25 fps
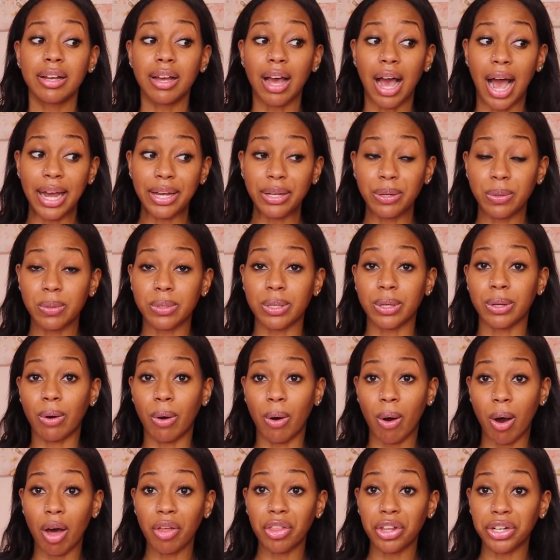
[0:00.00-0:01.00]
I use it
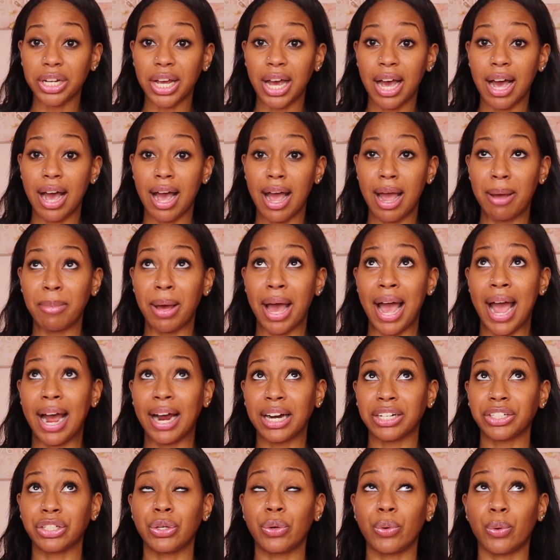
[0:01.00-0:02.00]
all the time. I
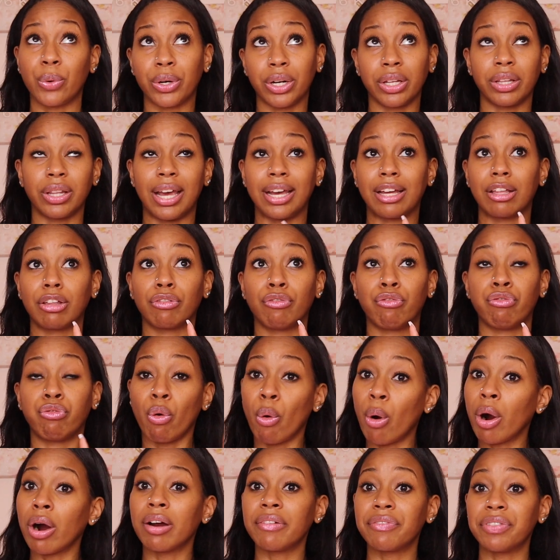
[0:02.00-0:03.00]
actually ordered like
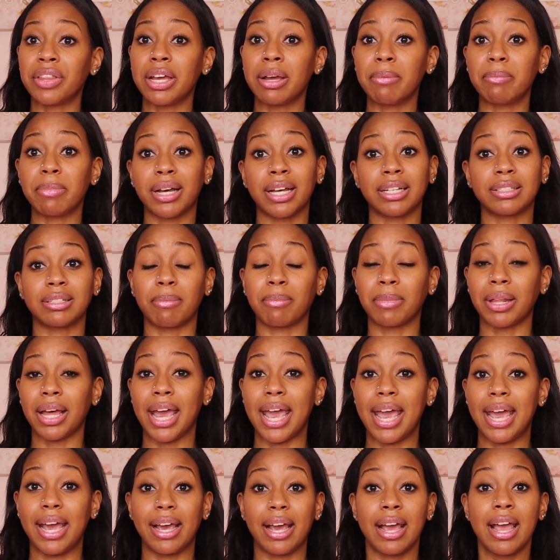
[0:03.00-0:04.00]
four of them because I'm
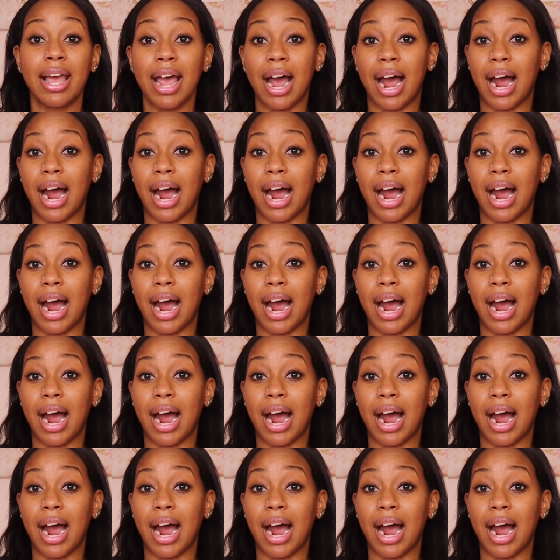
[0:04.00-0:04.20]
like,